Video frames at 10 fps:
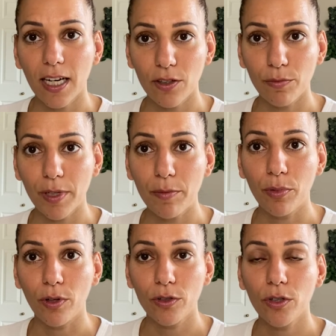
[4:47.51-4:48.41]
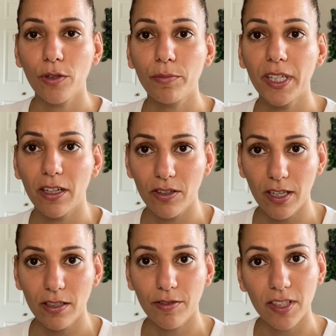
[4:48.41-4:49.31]
other people to complete our
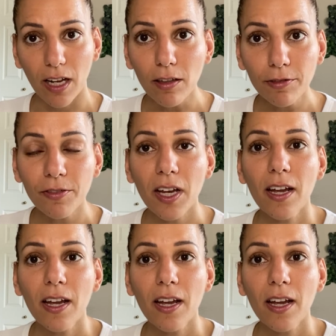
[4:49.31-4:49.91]
sense of self.